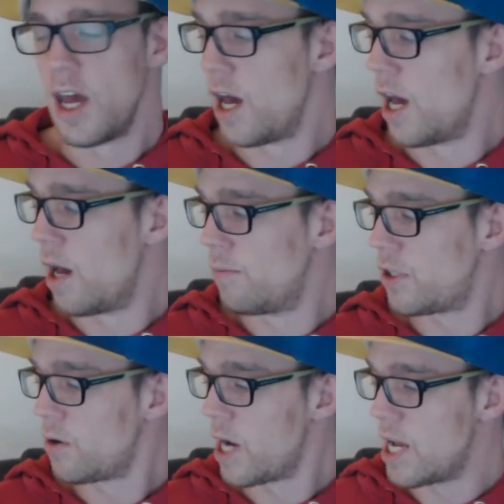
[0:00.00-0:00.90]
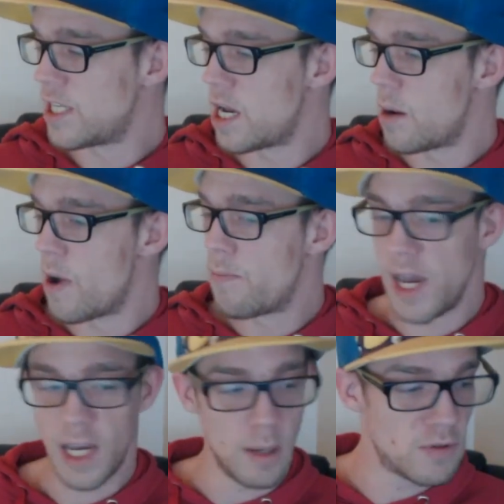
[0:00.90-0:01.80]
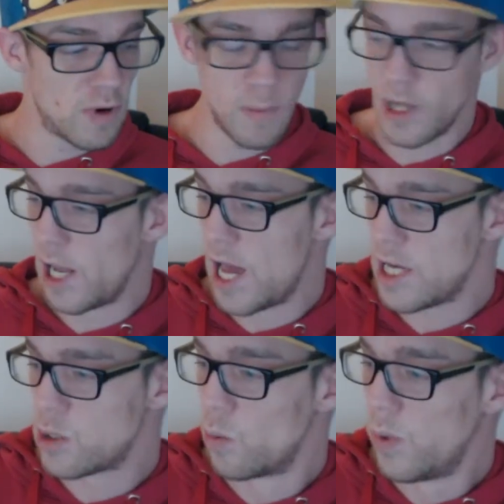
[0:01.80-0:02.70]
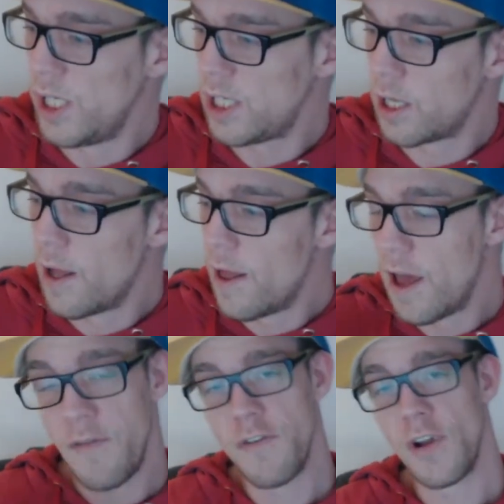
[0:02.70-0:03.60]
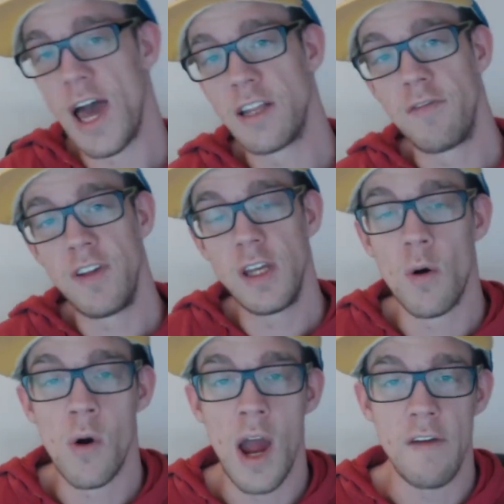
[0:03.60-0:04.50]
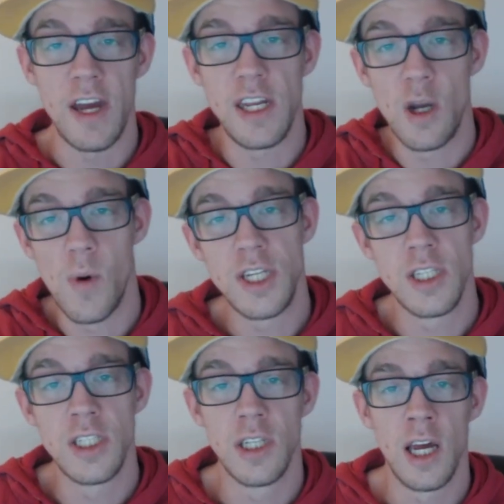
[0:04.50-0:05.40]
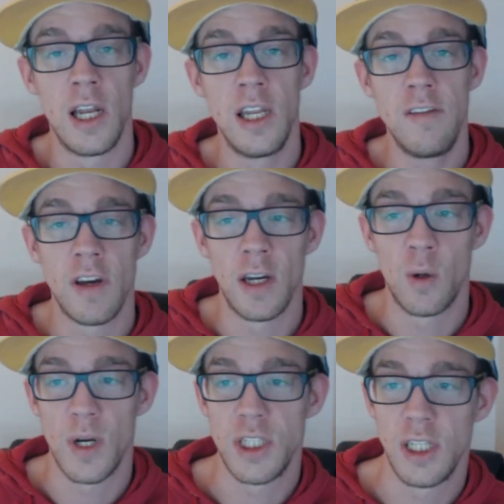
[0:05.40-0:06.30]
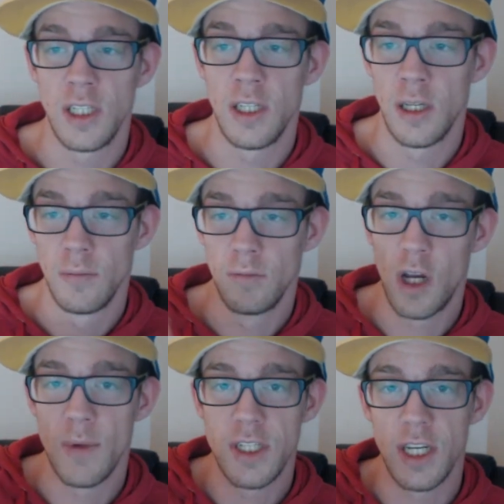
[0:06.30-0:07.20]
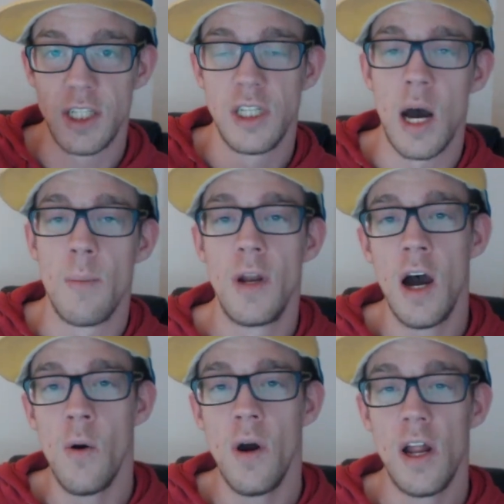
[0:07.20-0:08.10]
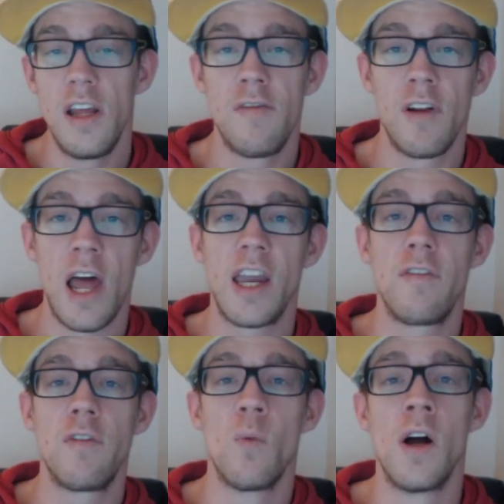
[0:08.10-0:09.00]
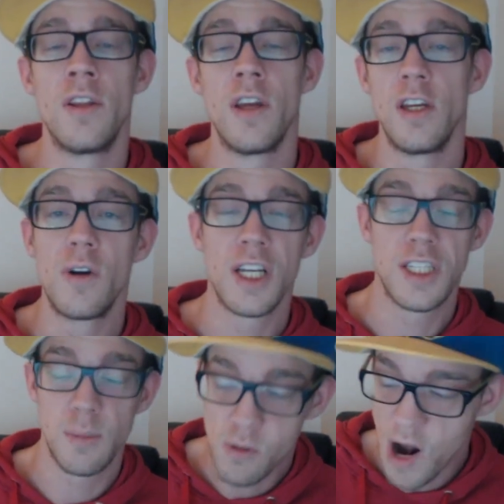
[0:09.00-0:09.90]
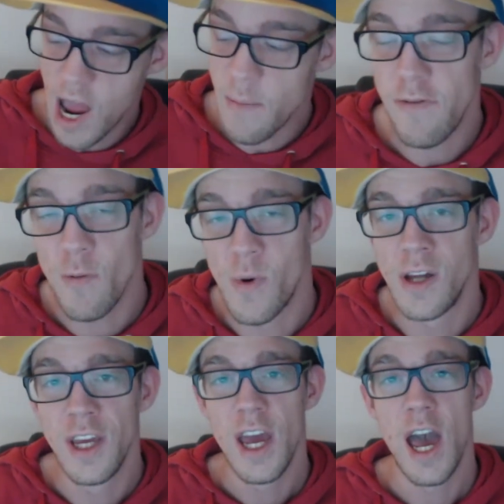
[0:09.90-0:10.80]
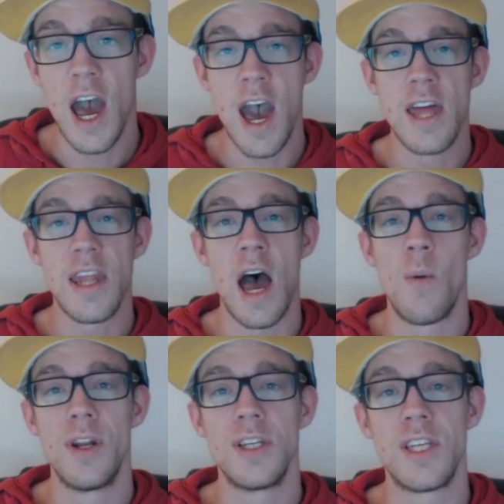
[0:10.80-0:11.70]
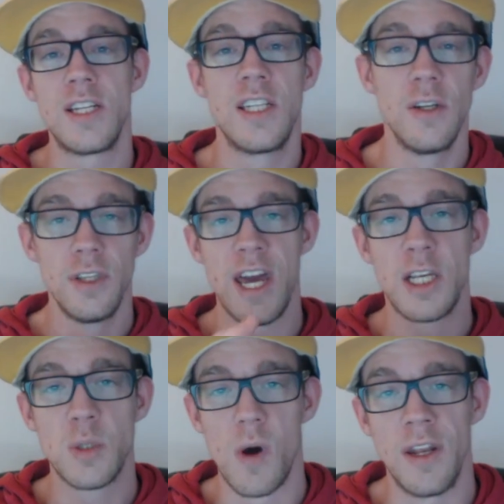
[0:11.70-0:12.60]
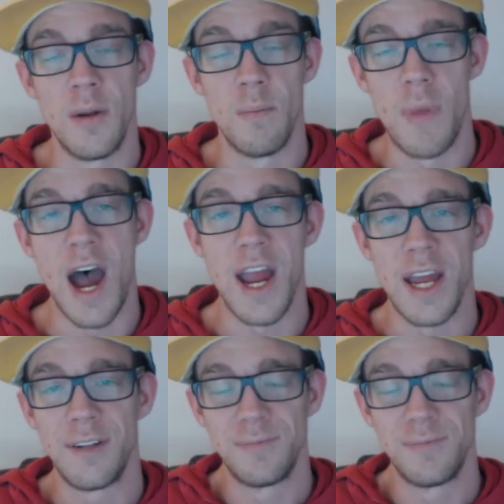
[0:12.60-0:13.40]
So guys, that are my pickups from the last week. If you liked the video or have any questions, leave a question in the comment section down below. Leave a like if you want. You can subscribe if you want. And I want to say till the next one. Bye.